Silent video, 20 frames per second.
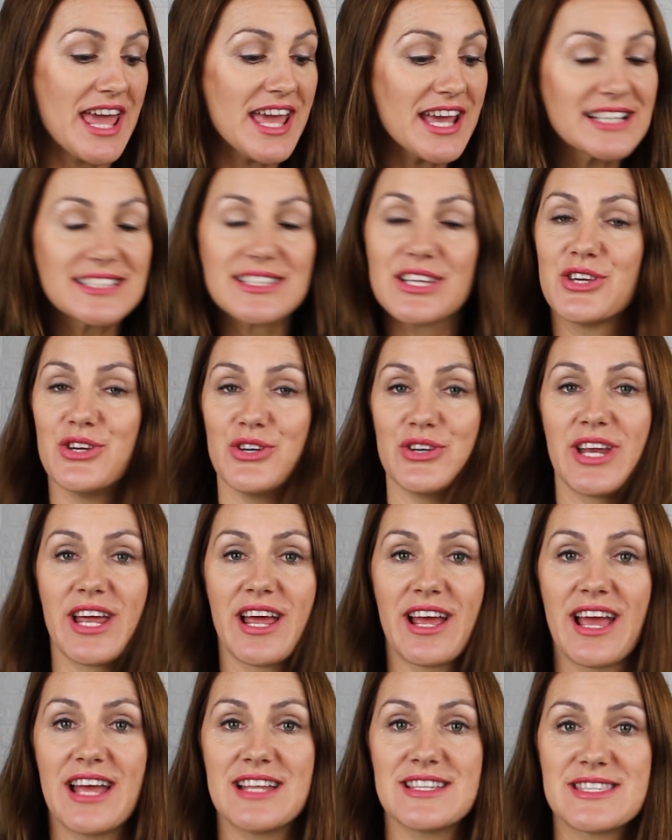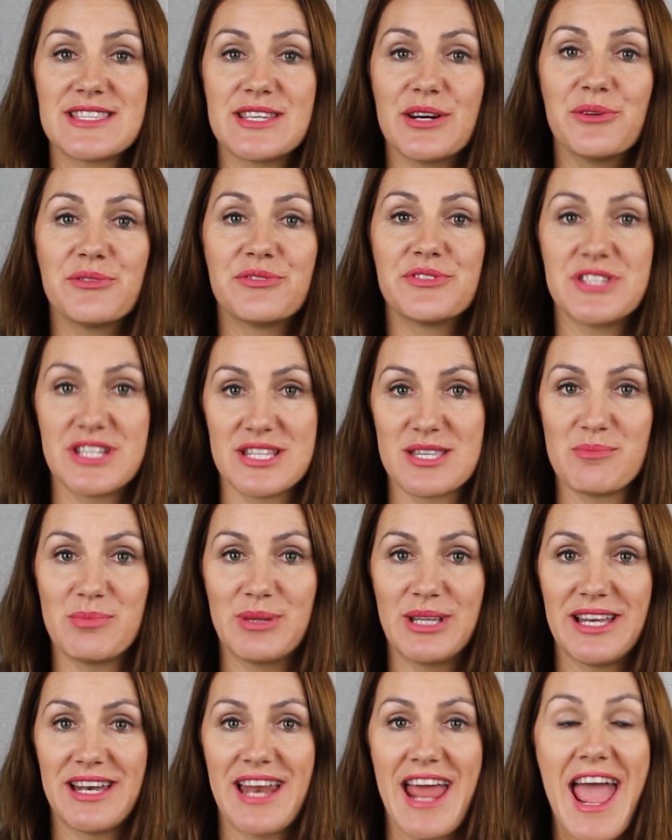Executing, and
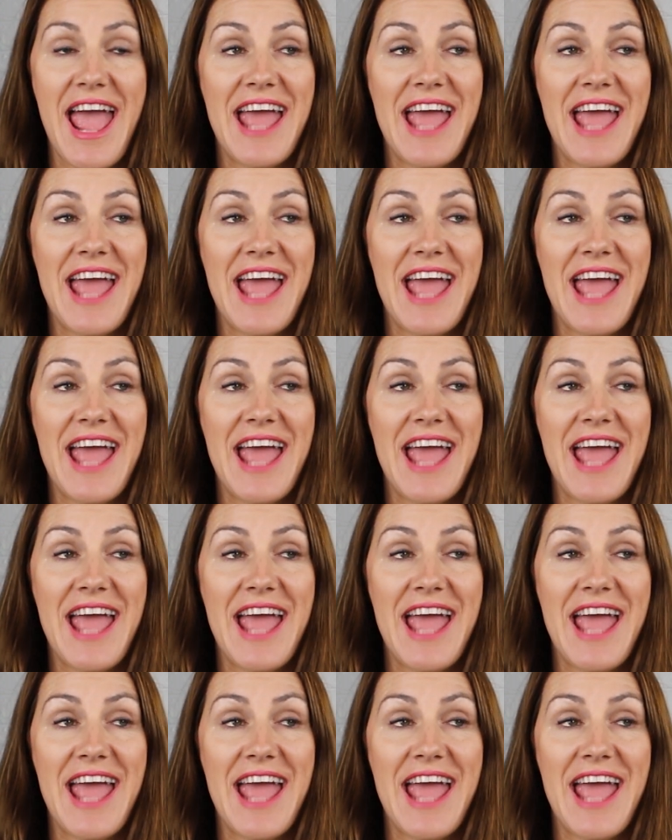Self-Discipline.